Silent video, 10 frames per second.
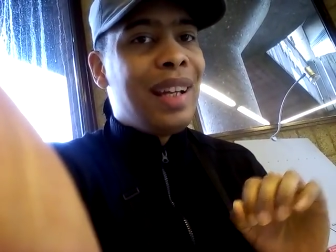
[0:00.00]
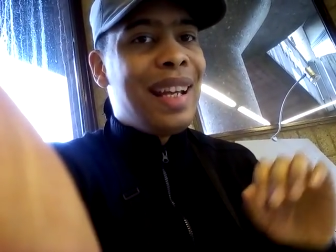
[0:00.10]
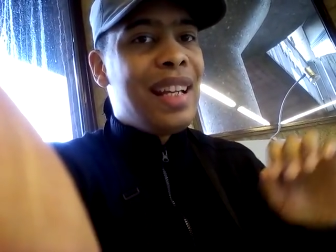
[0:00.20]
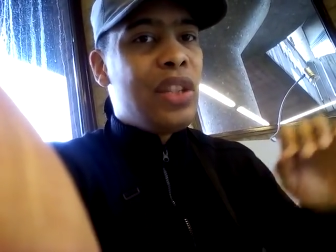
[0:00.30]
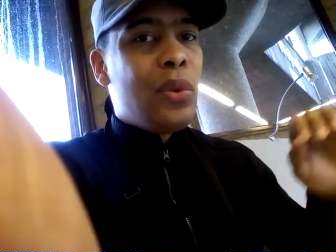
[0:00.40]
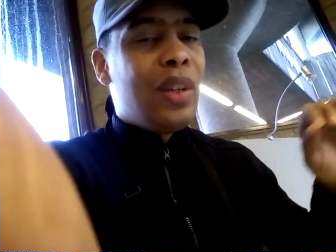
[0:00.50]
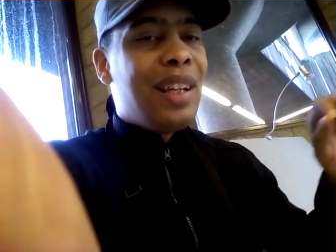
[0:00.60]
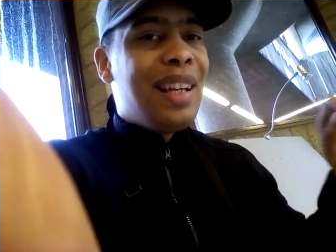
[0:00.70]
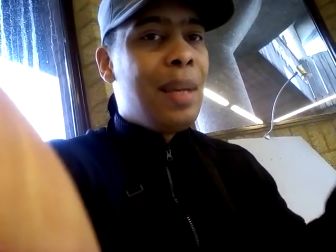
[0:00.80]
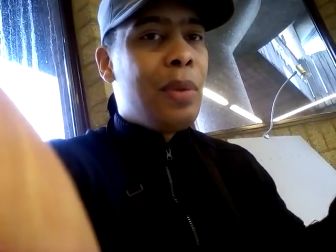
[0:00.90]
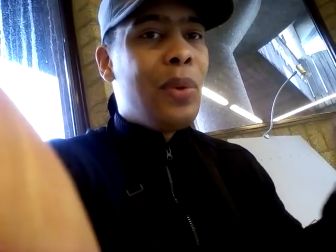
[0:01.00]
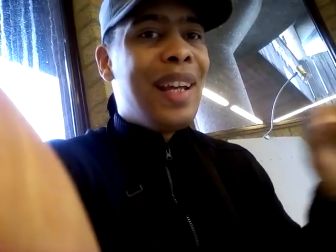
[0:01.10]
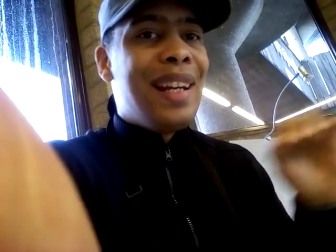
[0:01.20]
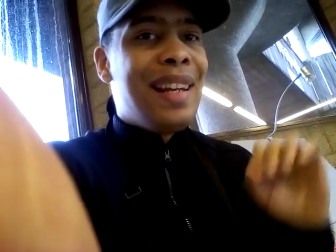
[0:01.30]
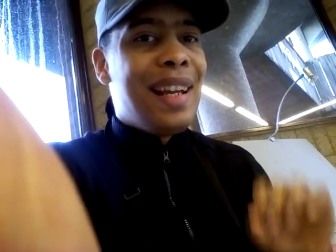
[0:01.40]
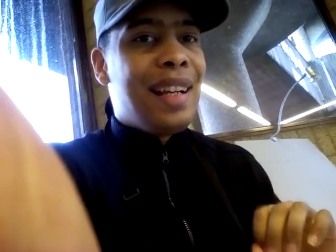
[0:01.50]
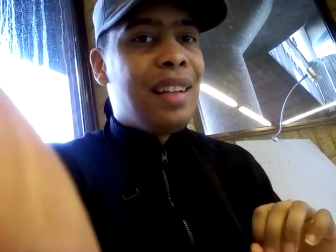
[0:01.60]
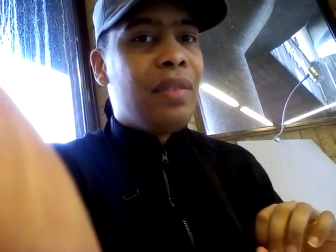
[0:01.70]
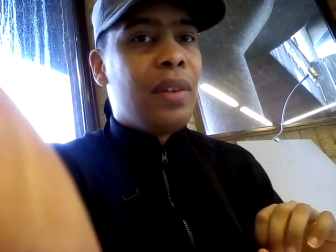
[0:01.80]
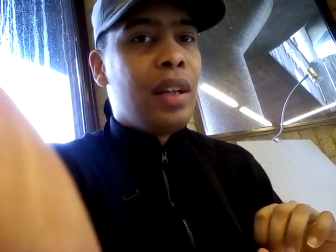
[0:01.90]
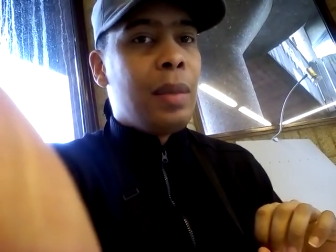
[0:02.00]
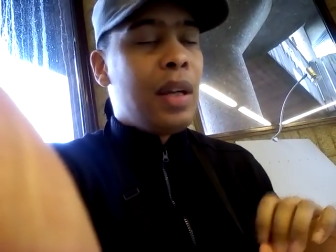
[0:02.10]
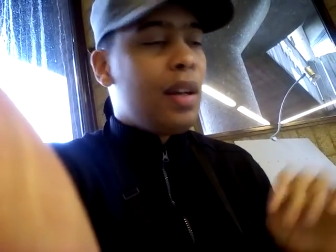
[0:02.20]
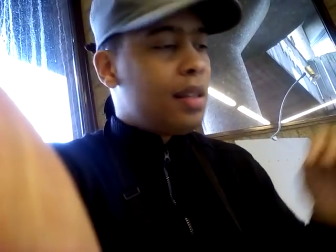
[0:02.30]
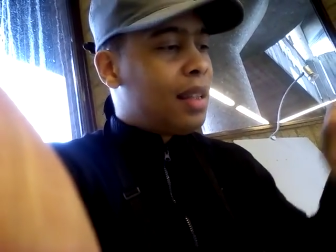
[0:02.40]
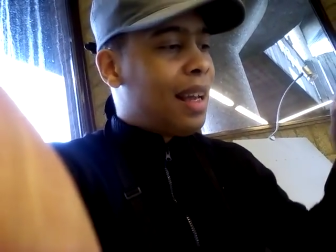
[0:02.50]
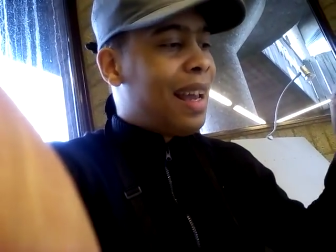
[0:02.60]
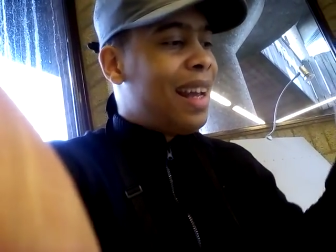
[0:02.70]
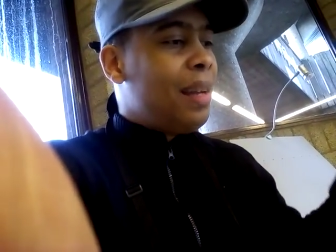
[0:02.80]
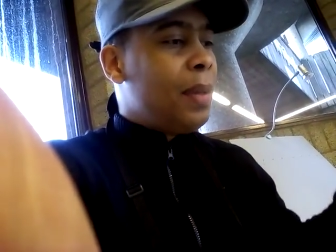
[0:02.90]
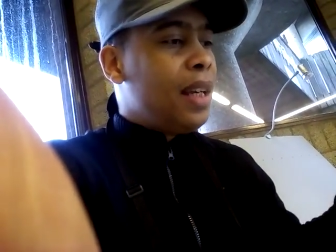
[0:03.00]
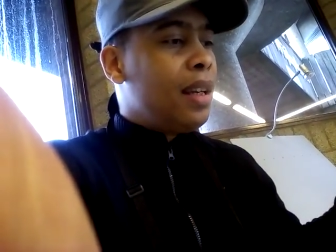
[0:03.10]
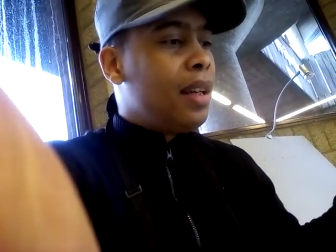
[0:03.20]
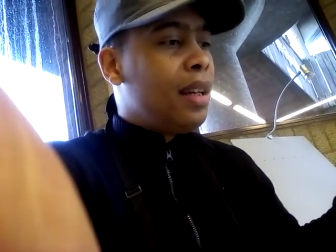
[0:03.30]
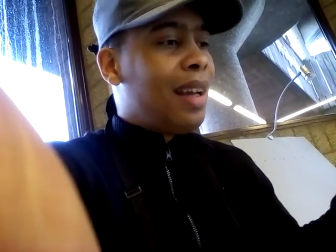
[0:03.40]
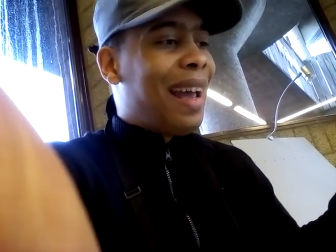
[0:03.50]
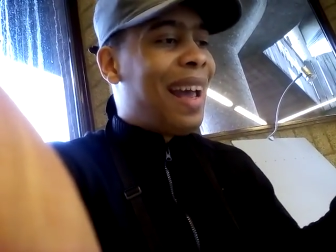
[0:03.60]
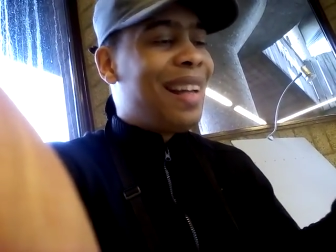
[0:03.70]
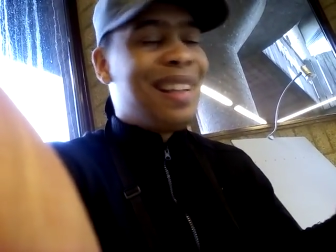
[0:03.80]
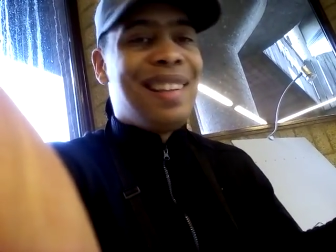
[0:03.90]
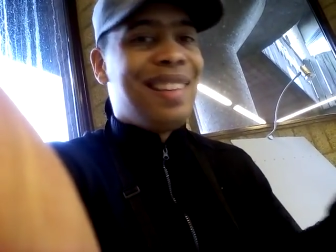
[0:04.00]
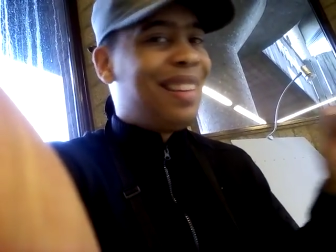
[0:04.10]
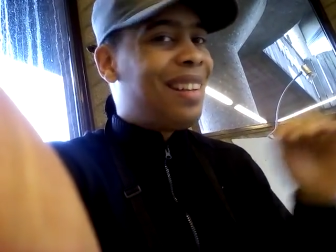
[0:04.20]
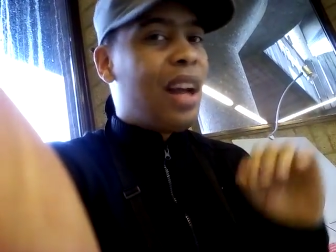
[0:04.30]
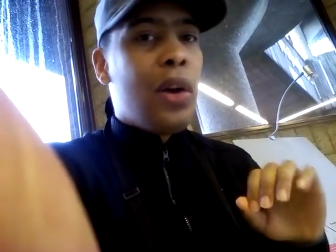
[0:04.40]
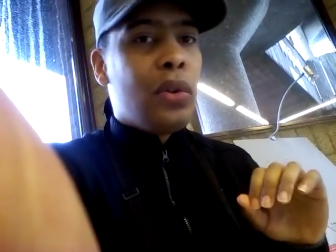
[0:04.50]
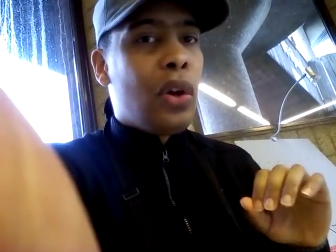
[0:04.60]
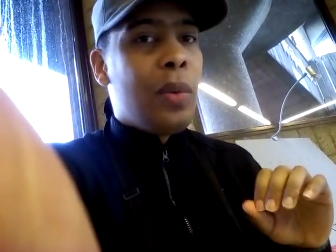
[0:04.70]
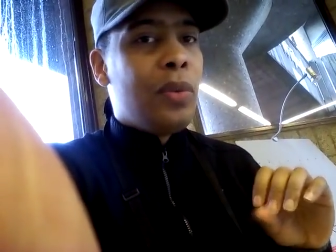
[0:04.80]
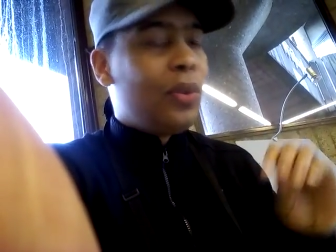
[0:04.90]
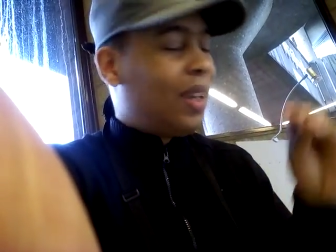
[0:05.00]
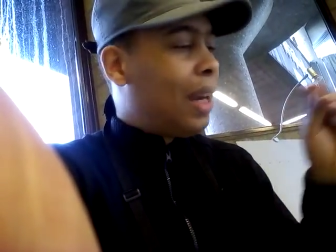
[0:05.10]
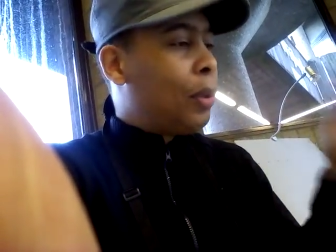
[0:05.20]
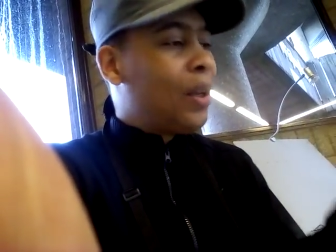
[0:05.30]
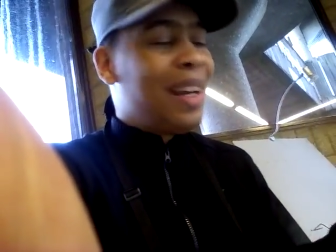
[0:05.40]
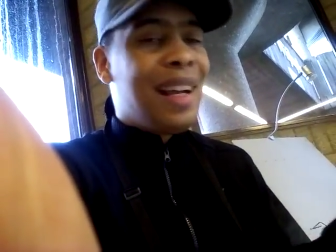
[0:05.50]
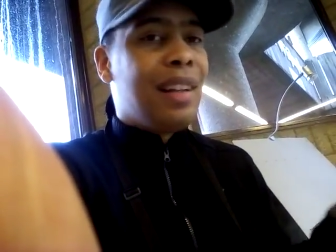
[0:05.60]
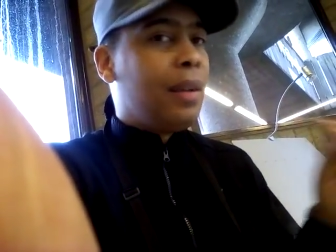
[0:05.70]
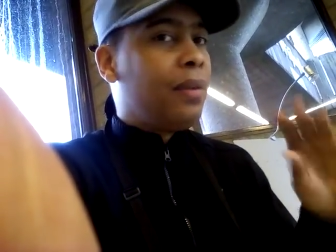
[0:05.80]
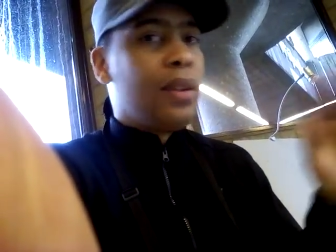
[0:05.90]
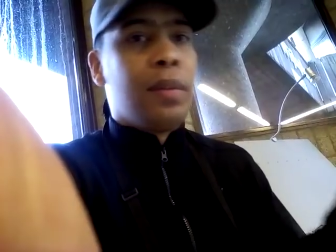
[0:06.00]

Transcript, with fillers: is to keep you in the negative because the enemy had that outcome to keep you in the negative